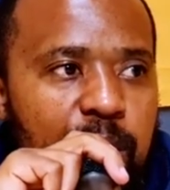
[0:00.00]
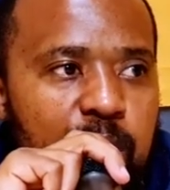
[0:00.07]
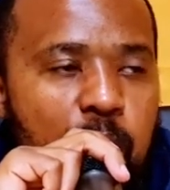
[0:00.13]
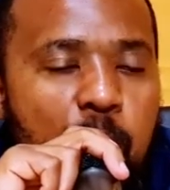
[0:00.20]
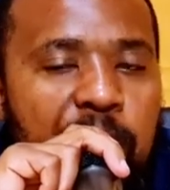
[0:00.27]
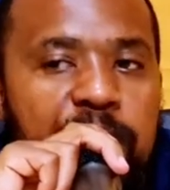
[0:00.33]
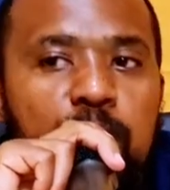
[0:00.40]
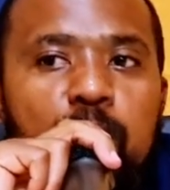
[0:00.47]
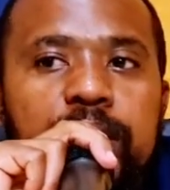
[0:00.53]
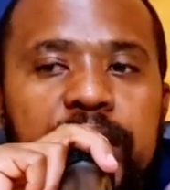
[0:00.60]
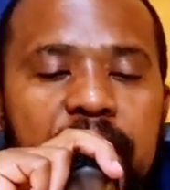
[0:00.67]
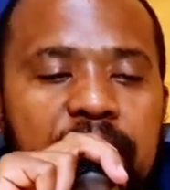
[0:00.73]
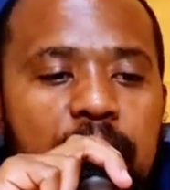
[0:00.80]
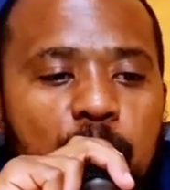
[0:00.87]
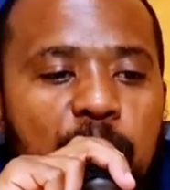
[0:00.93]
So when you
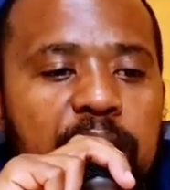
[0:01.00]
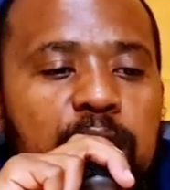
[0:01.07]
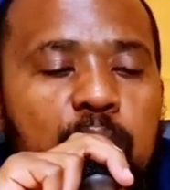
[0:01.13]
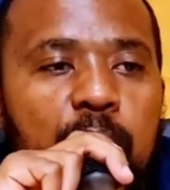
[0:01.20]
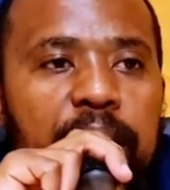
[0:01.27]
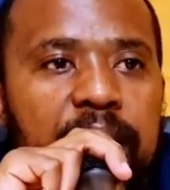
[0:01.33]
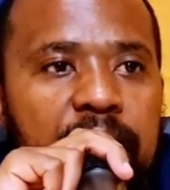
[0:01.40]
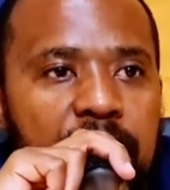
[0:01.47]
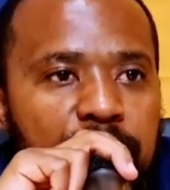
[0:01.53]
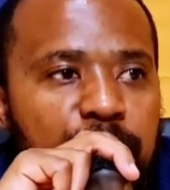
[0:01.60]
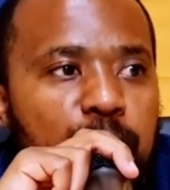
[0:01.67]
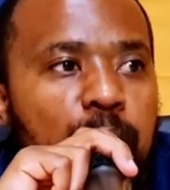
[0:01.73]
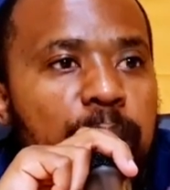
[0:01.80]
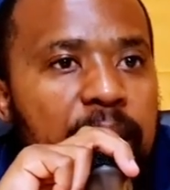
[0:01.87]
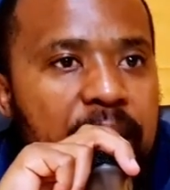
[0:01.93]
turn away your ear
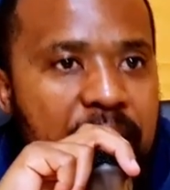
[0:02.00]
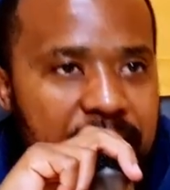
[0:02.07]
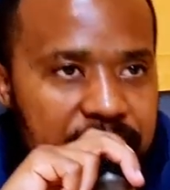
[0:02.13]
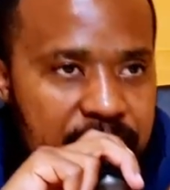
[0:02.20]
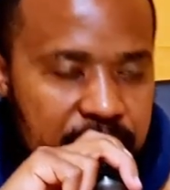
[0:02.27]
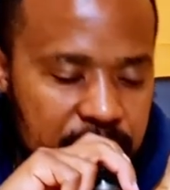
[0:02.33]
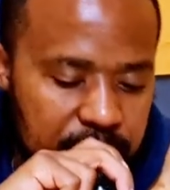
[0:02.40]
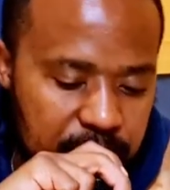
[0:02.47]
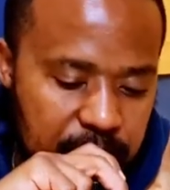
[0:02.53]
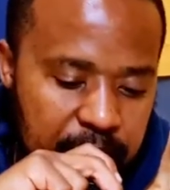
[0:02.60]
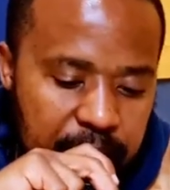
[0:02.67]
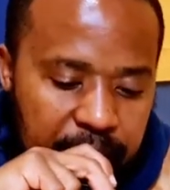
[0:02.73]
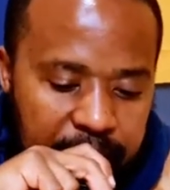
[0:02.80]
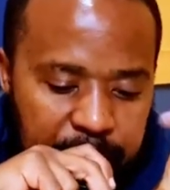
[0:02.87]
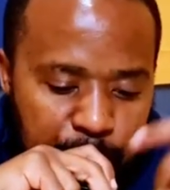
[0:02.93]
from
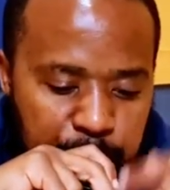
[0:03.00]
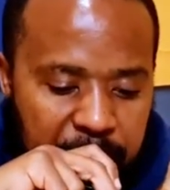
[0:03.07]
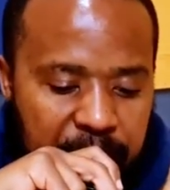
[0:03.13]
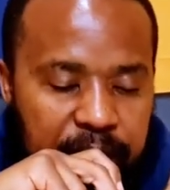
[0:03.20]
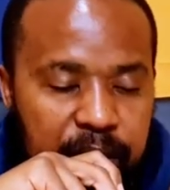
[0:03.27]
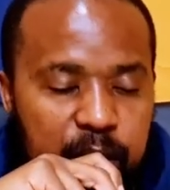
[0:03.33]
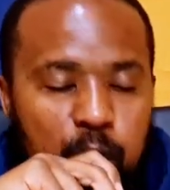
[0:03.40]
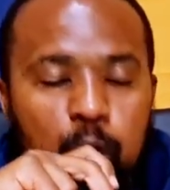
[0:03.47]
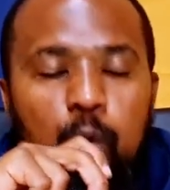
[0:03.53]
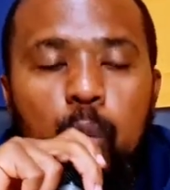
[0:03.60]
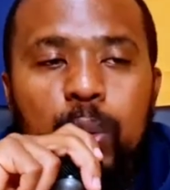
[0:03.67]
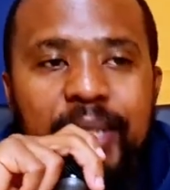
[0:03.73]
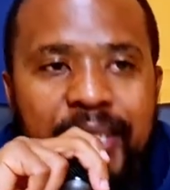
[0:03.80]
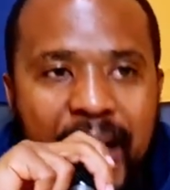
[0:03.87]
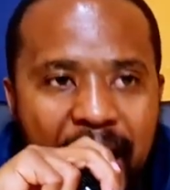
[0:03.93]
counsel, it means
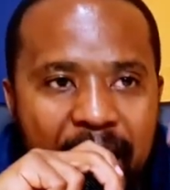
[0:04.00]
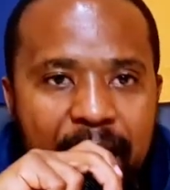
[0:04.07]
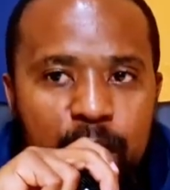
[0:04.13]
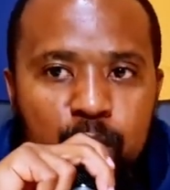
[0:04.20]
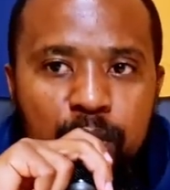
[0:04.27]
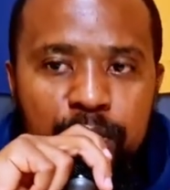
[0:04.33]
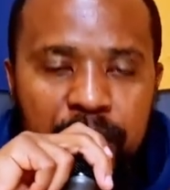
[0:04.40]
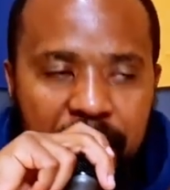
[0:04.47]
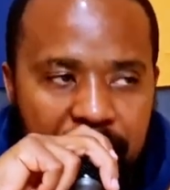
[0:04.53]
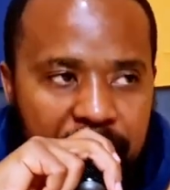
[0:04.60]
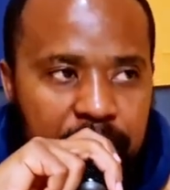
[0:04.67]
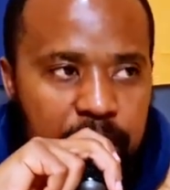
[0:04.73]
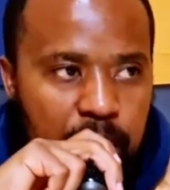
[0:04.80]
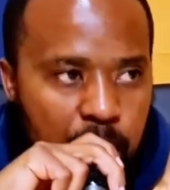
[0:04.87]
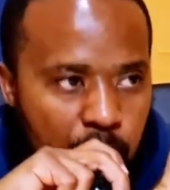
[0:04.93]
you're tired of
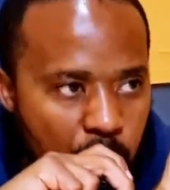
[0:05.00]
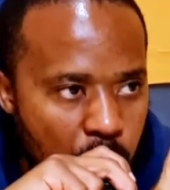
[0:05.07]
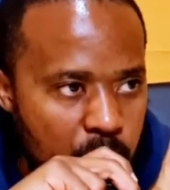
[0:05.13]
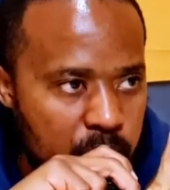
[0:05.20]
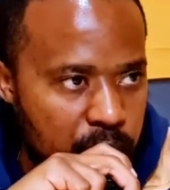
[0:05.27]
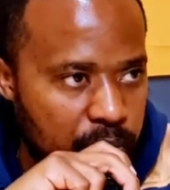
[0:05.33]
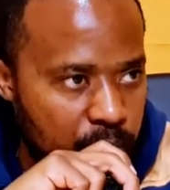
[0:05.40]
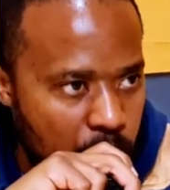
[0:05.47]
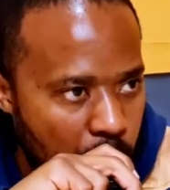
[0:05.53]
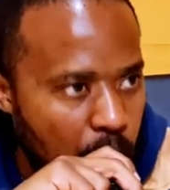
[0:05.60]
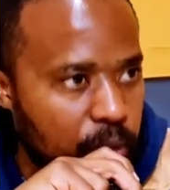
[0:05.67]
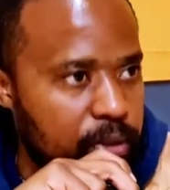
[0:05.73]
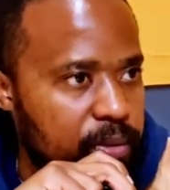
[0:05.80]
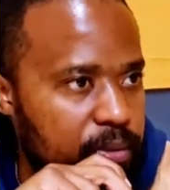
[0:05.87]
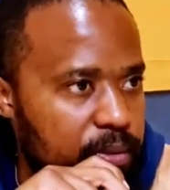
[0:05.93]
hearing the laws of
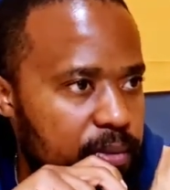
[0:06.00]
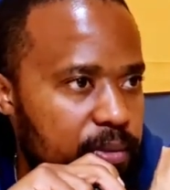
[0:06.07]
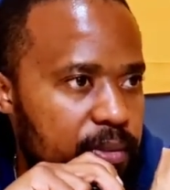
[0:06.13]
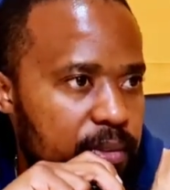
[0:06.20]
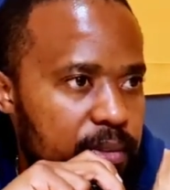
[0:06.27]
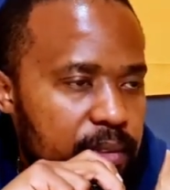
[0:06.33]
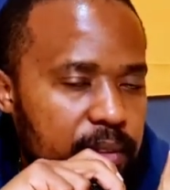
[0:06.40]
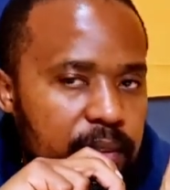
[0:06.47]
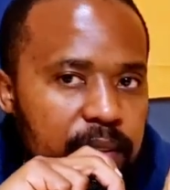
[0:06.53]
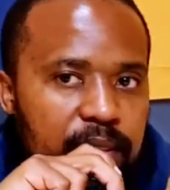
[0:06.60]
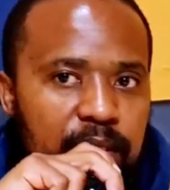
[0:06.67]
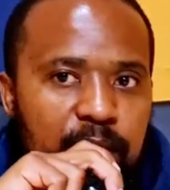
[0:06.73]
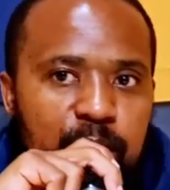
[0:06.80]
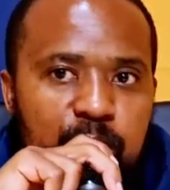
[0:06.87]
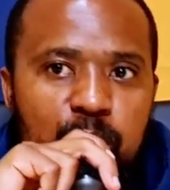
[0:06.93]
God.
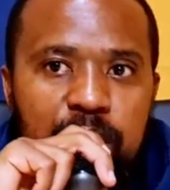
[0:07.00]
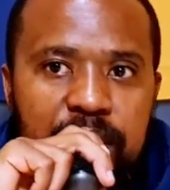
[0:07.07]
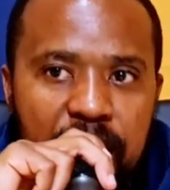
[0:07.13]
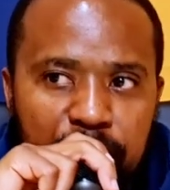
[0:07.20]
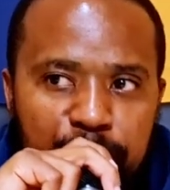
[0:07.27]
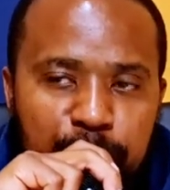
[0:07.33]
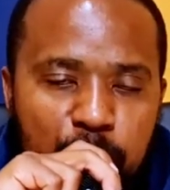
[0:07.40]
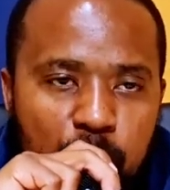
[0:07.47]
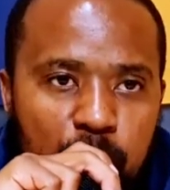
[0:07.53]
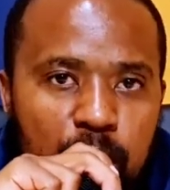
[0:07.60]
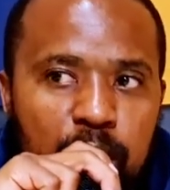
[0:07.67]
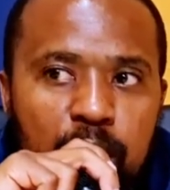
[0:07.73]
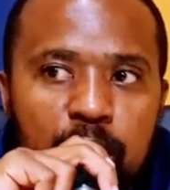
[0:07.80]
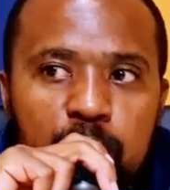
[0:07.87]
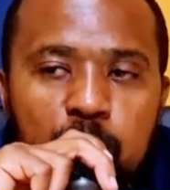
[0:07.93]
So
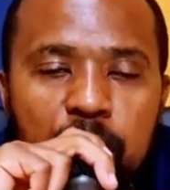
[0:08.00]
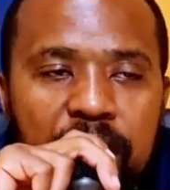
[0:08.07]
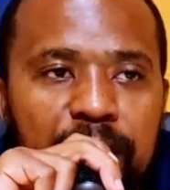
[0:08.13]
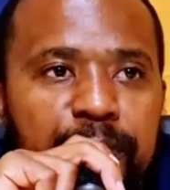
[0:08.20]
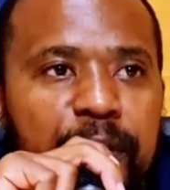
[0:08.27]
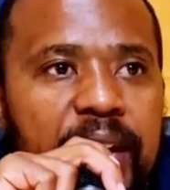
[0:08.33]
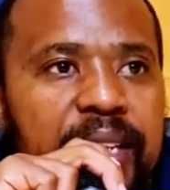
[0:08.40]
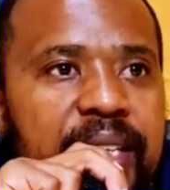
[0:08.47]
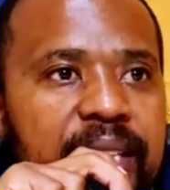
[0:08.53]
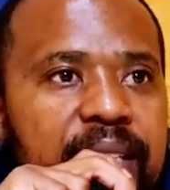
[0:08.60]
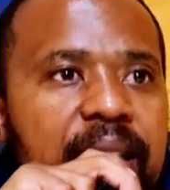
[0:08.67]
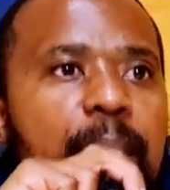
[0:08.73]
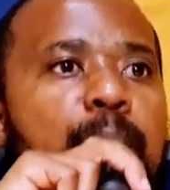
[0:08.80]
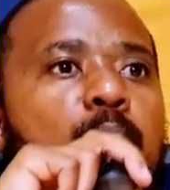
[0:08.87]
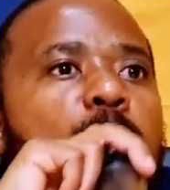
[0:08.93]
therefore, you're gonna find
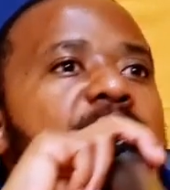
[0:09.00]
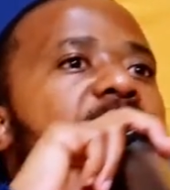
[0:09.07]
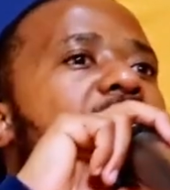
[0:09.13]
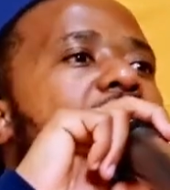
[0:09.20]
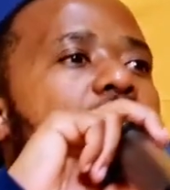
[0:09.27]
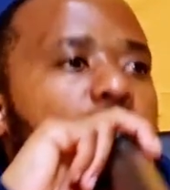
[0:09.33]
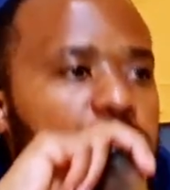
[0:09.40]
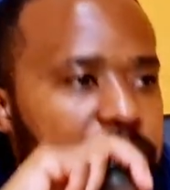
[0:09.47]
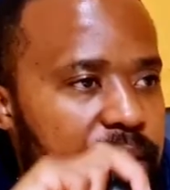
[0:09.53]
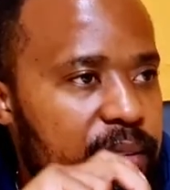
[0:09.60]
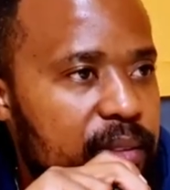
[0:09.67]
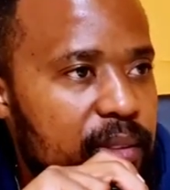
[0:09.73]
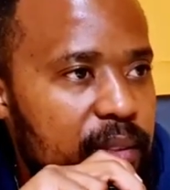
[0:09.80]
some way out